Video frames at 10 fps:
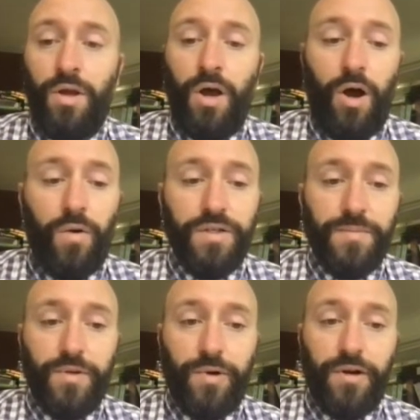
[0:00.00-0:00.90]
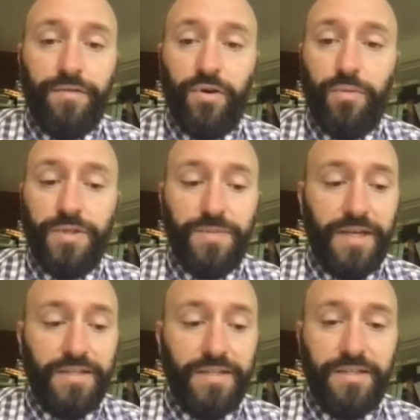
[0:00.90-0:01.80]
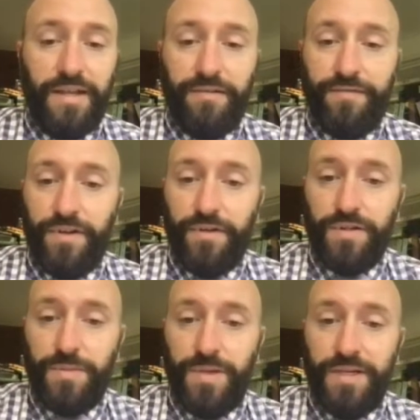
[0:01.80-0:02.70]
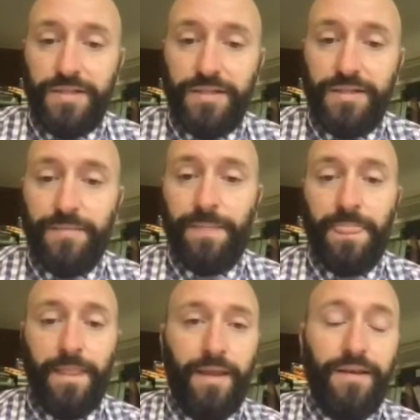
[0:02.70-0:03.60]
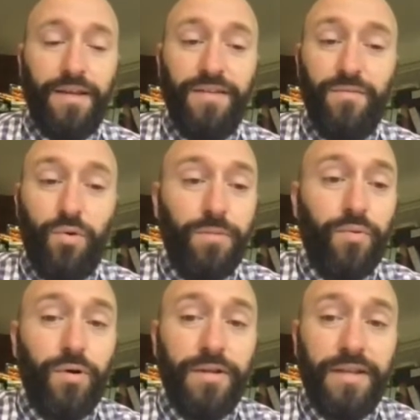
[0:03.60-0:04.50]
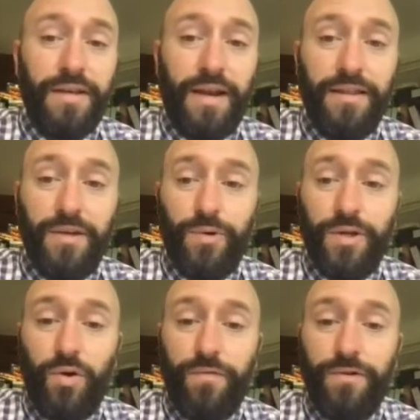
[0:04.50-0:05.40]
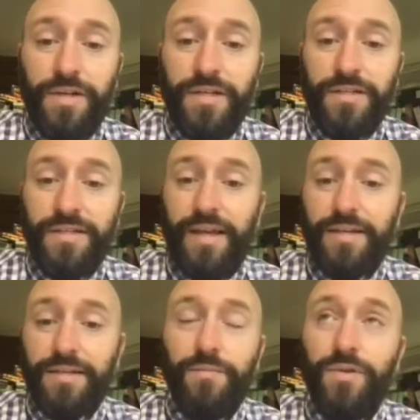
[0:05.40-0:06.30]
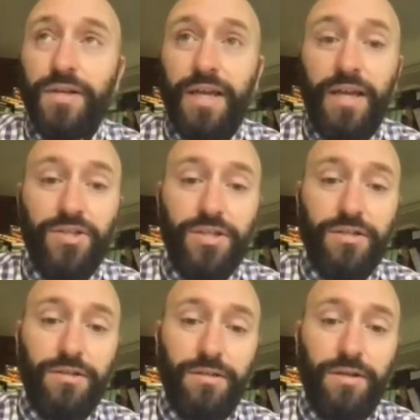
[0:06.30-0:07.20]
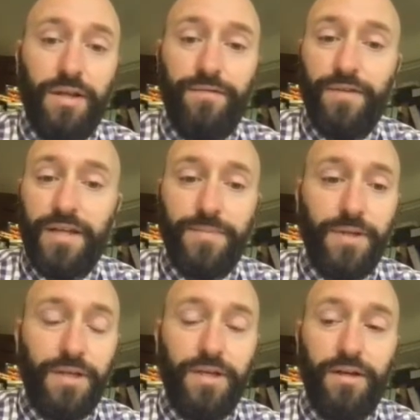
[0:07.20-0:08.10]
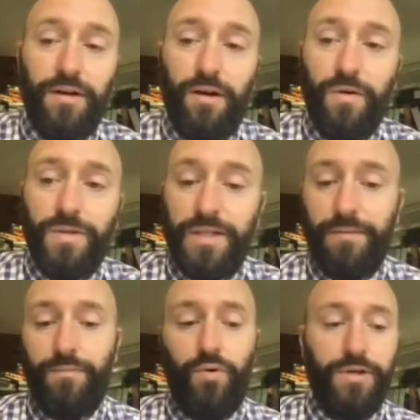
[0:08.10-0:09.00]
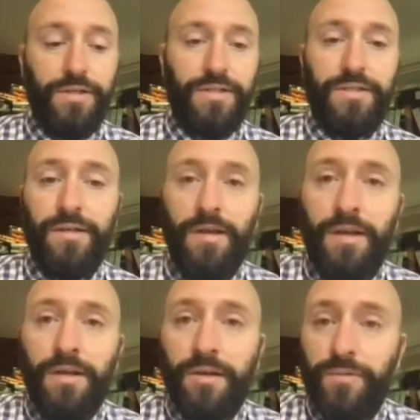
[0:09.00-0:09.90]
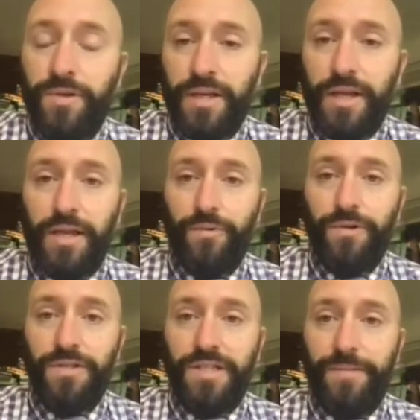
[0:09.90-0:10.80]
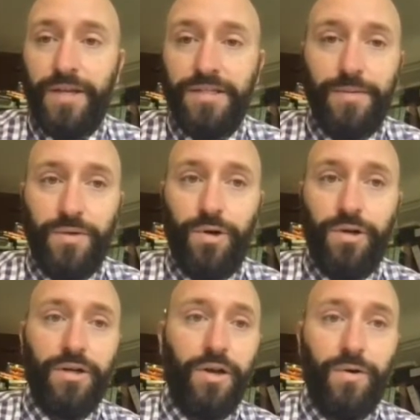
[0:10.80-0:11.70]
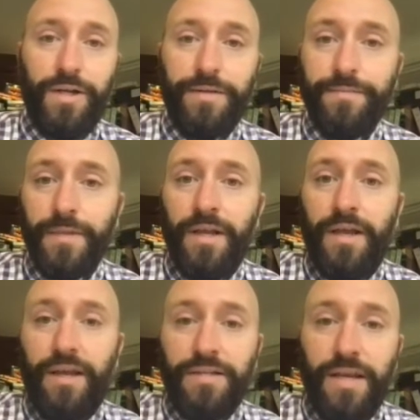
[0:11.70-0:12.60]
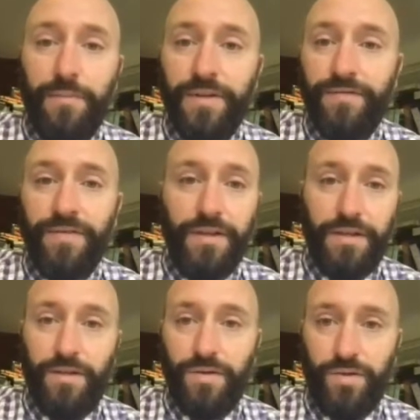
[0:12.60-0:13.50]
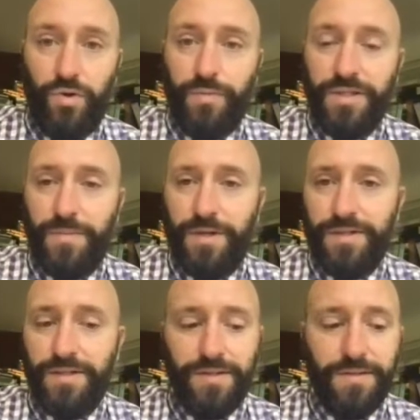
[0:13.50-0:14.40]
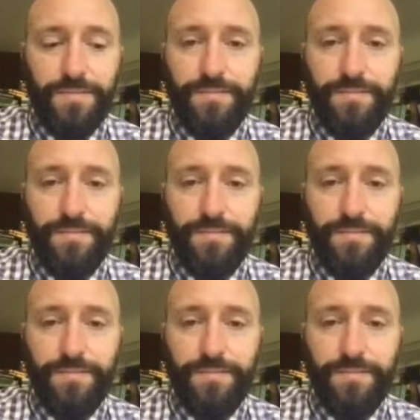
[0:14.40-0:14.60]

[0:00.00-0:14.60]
always be aware of the open spaces and fill those spaces. And even more important than anything we go over is that communication and flexibility are always important. Communicating with your teammates about where you're going and helping fill in those open spaces.